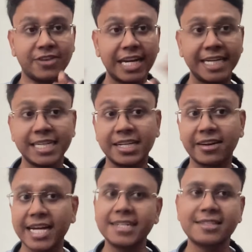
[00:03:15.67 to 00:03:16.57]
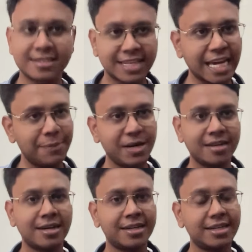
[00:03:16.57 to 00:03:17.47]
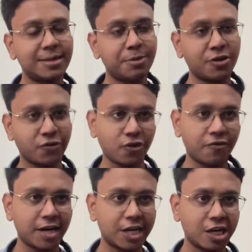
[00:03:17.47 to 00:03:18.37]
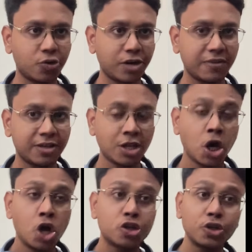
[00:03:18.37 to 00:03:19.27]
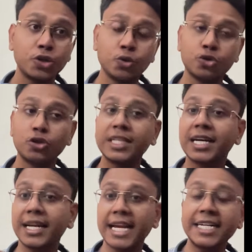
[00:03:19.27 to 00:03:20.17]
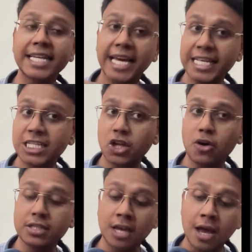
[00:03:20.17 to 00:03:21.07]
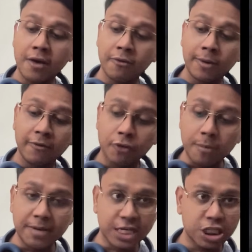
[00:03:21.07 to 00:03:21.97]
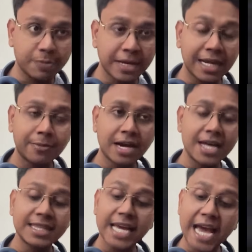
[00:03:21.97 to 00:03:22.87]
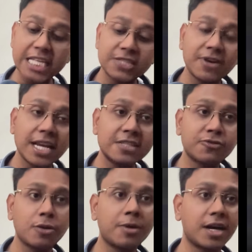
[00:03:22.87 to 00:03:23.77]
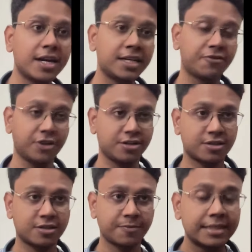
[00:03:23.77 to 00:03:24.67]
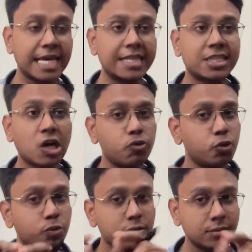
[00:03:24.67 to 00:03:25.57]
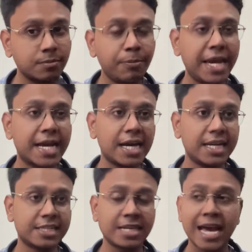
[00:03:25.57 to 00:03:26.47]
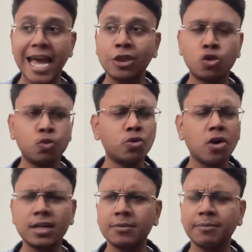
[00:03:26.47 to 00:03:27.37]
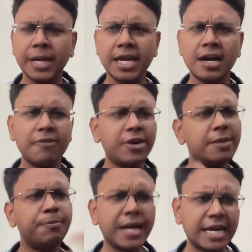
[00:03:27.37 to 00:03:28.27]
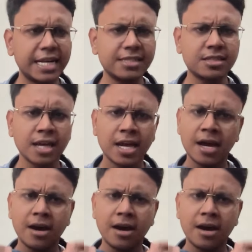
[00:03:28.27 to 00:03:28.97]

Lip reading: related rights came under the purview of Article 21. So you should connect case laws from Lakshmikant as well as from current affairs. That's how you make a list, and do not make a very big list.